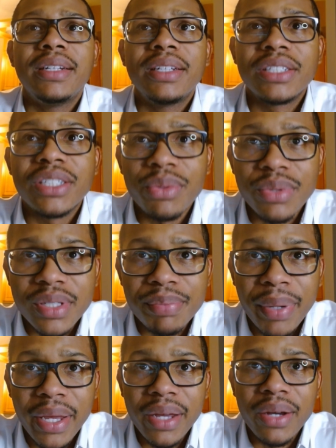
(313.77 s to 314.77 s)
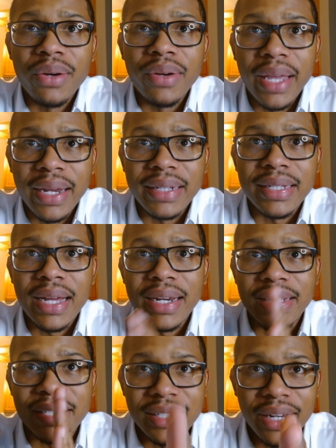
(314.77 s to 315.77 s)
She was pale,
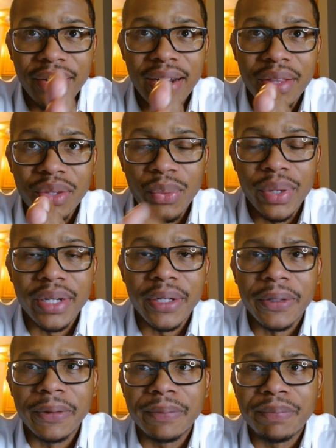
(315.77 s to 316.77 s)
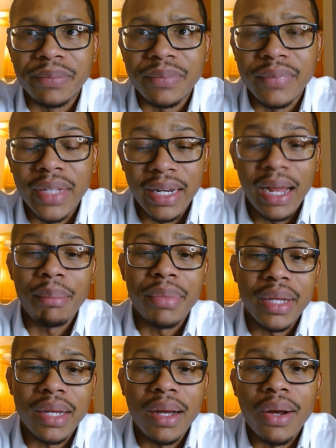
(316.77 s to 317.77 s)
catatonic, staring out the window. And I'm
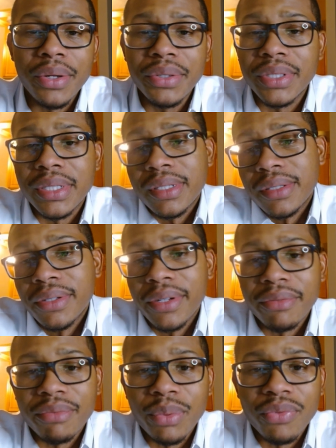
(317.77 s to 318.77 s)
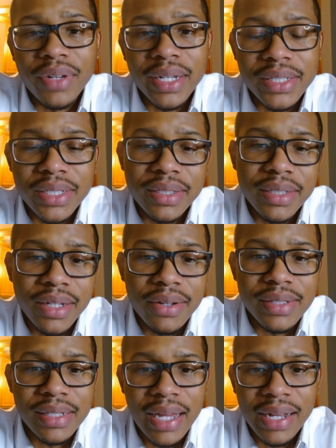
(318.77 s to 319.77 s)
thinking, oh, you're in reflection. You know,
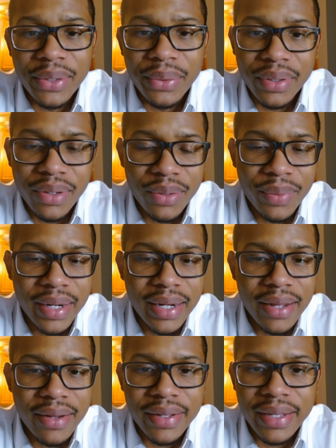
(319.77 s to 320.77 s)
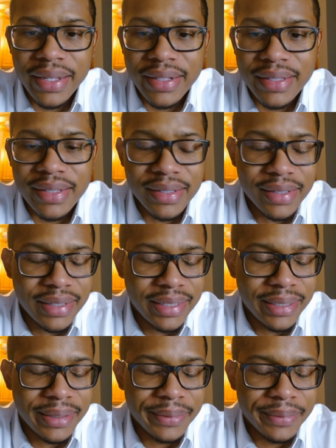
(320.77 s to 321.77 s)
there's a lot going on right now. Kids
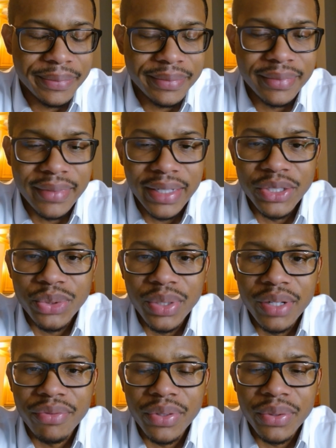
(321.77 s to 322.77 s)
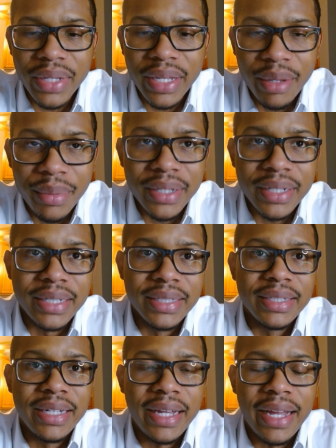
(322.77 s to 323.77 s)
getting treated for leukemia,
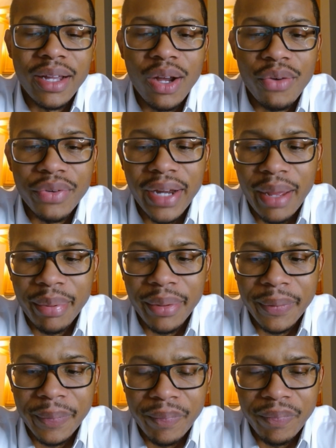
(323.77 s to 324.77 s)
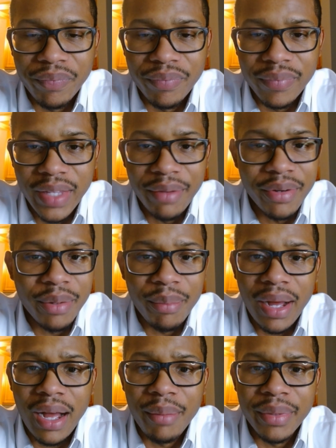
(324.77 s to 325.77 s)
and COVID happened. Even her
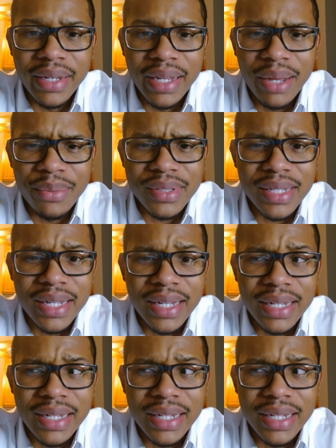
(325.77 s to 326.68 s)
mom and dad was like,